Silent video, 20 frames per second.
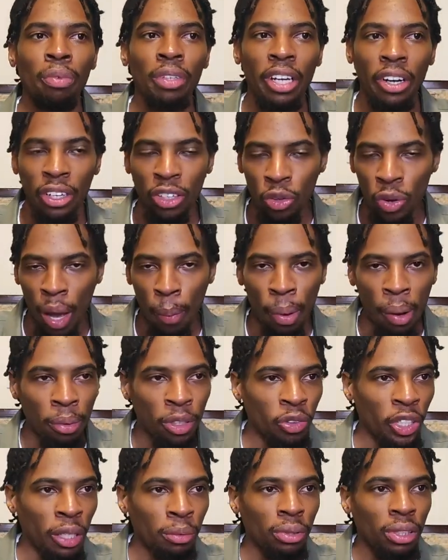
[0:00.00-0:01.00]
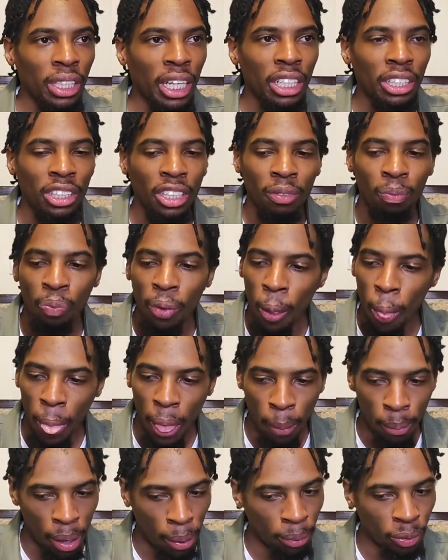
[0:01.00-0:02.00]
they do have public transportation.
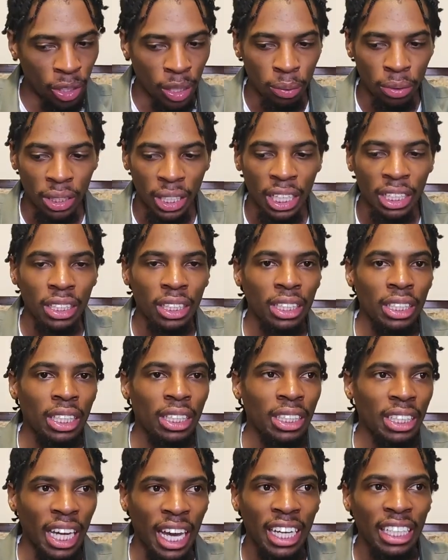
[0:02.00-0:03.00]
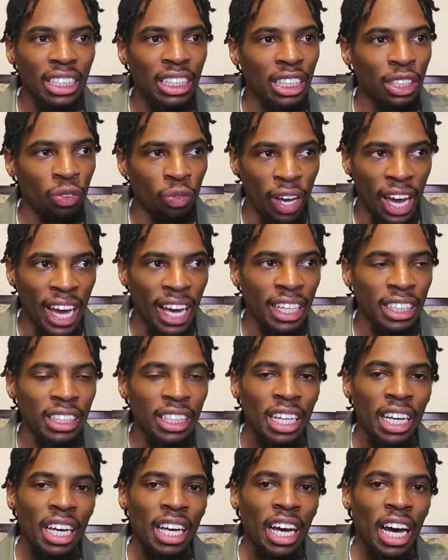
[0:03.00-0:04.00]
Public transportation is nice, it's
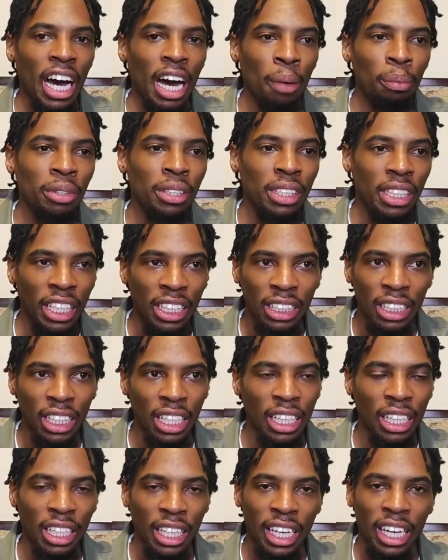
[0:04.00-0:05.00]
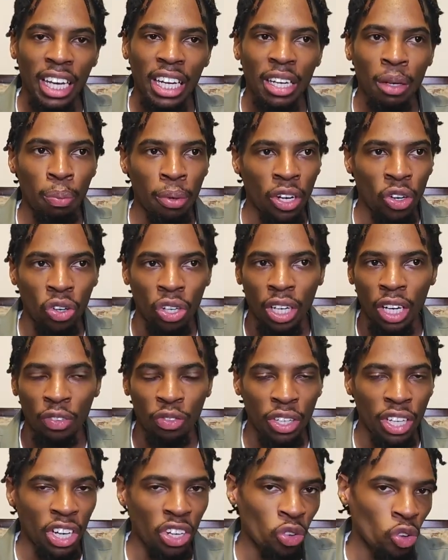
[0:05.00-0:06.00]
fast, it's decently clean, depending on
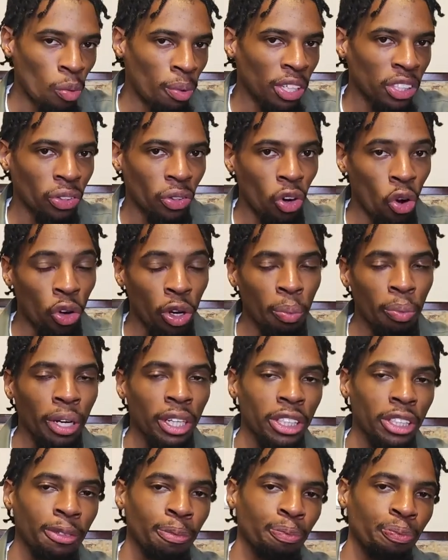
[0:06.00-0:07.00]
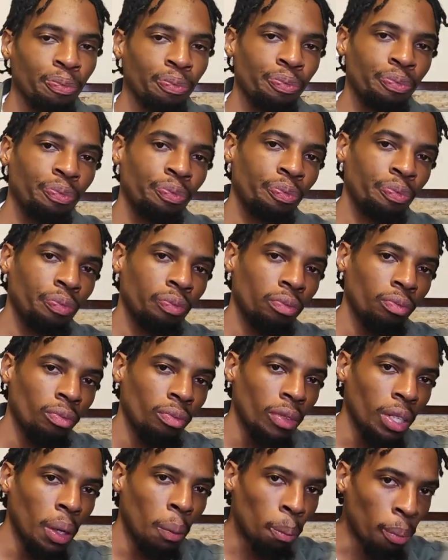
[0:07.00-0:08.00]
if you get a newer bus or older bus.
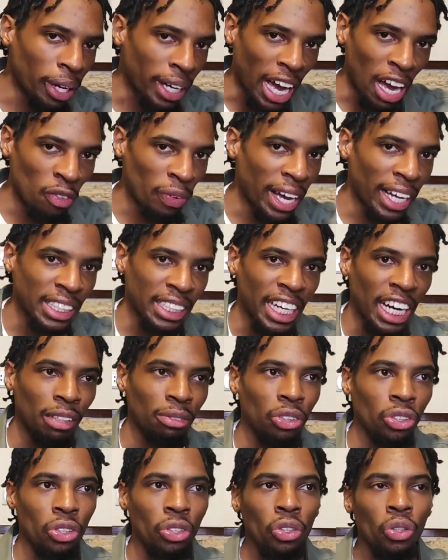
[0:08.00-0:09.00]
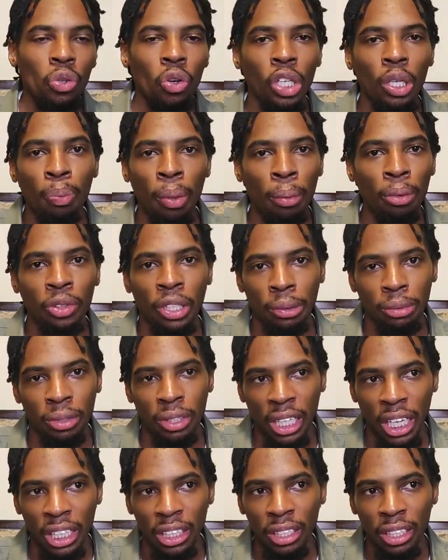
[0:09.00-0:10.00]
But I've had times too on the public
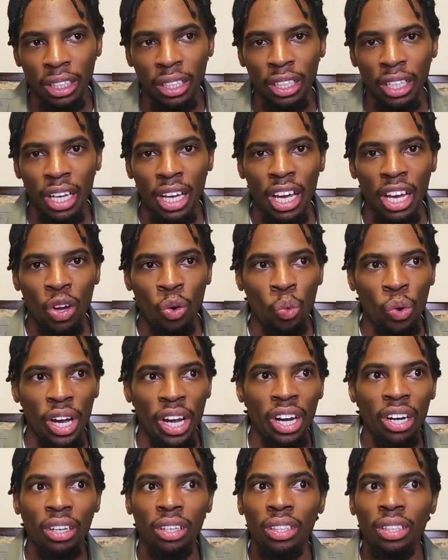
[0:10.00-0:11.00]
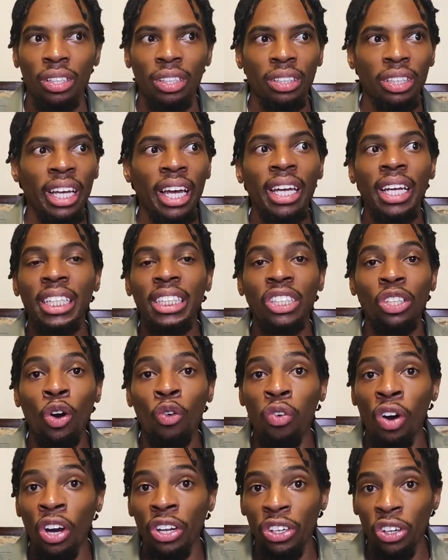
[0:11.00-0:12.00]
transportation where they just
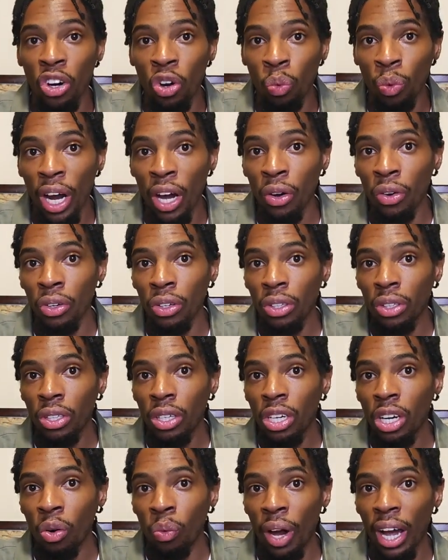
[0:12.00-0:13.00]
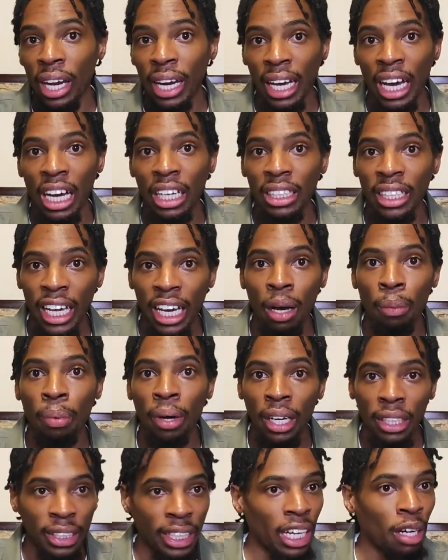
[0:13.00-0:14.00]
don't follow their own route. Right? Like I'll take a
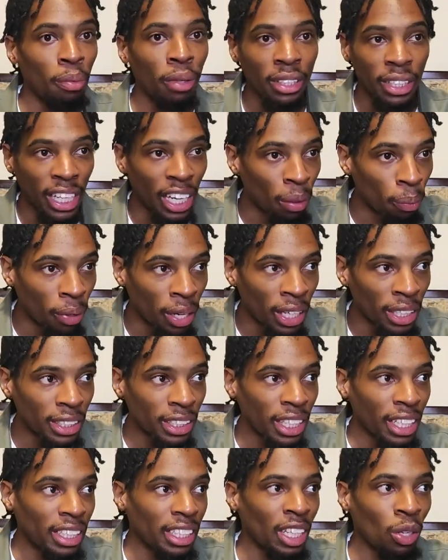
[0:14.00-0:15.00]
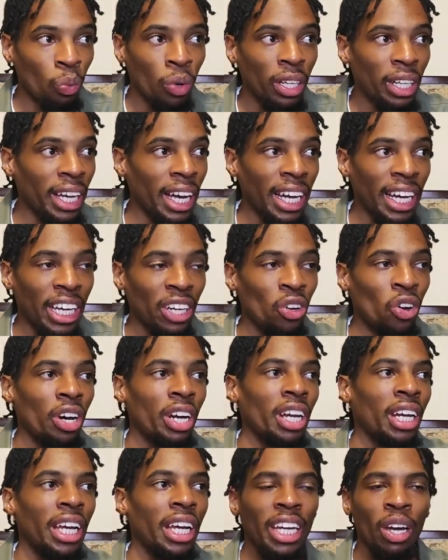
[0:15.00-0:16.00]
bus. Then one day I get
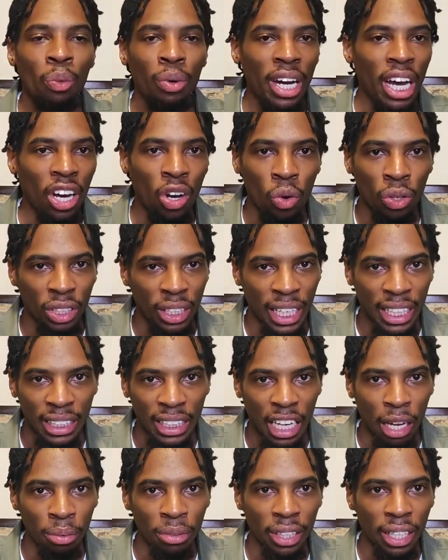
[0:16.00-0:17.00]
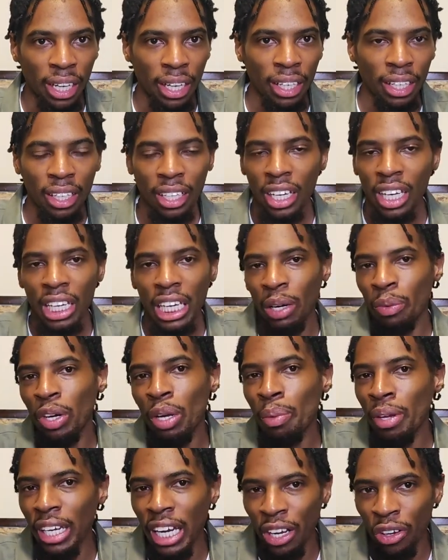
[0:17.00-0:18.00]
on, they're like, yeah, we're not going to that stop today. Like,
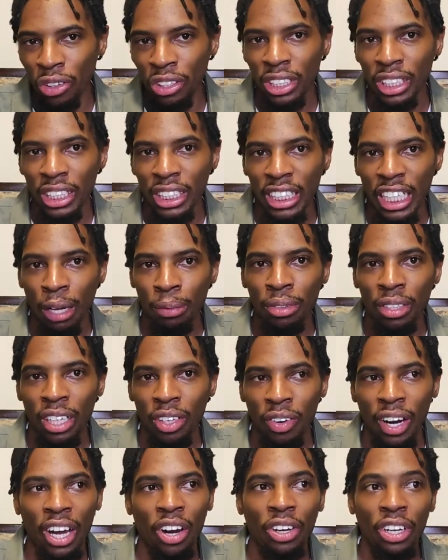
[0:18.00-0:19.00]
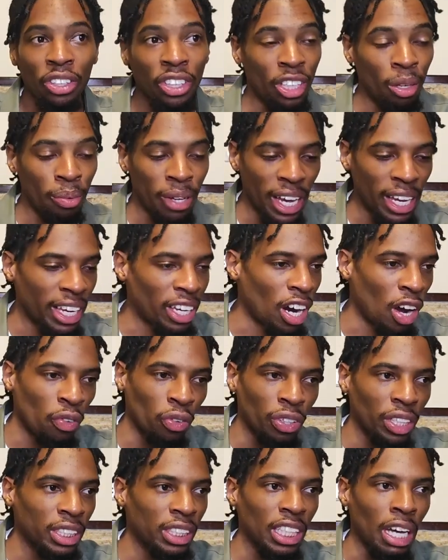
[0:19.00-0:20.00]
what do you mean you're not going to this stop today, right? Or they'll tell me, hey, get
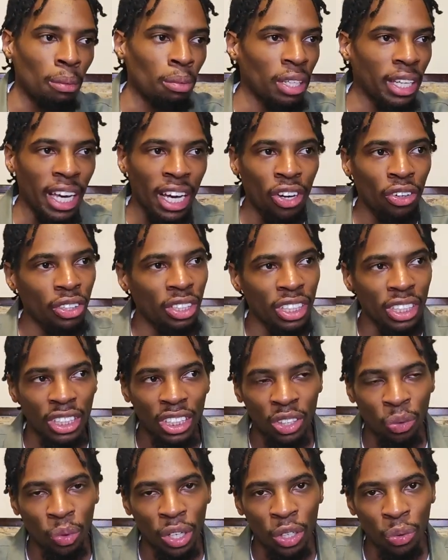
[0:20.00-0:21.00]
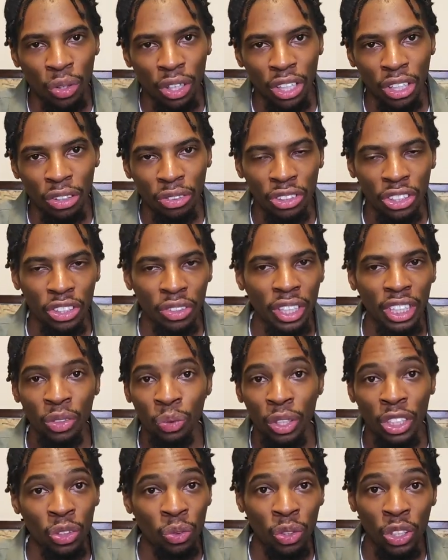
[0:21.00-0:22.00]
off on this stop. You can't go to the one you want to go to.
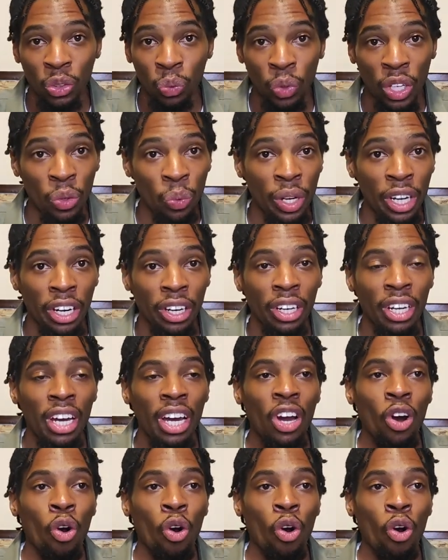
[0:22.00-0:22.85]
It's really weird.